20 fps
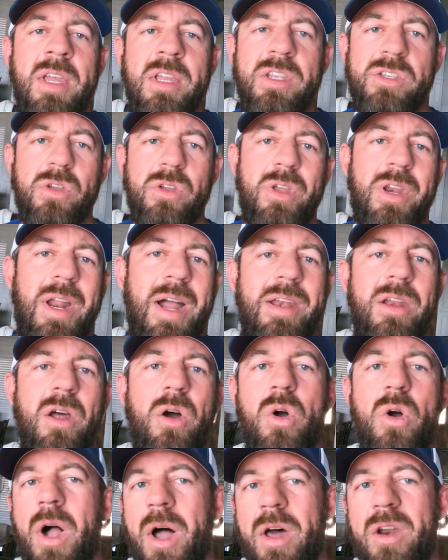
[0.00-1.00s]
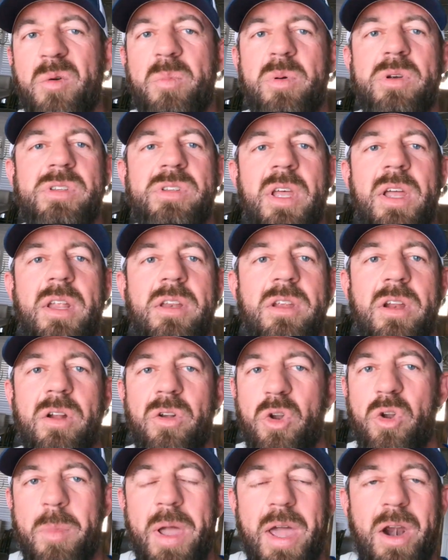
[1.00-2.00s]
so that I know 100%, you know,
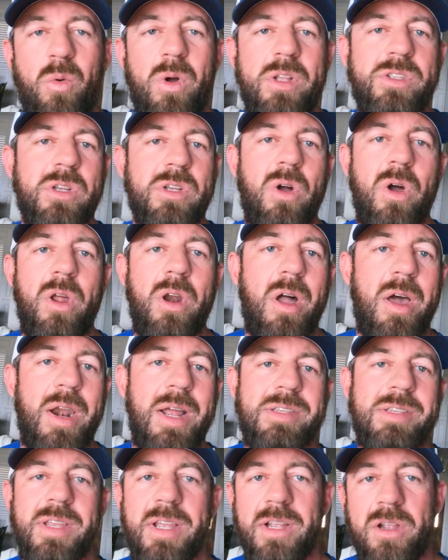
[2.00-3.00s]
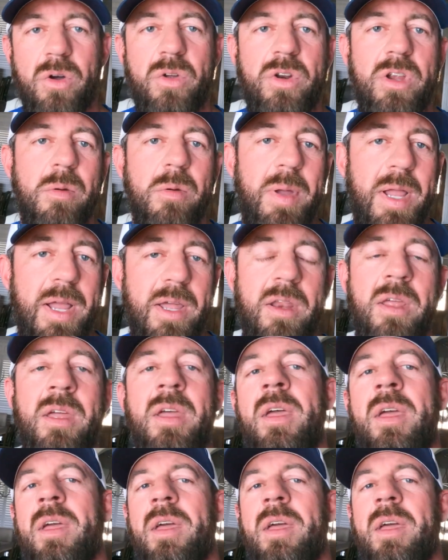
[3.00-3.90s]
no matter what's going on, I say go to your bed,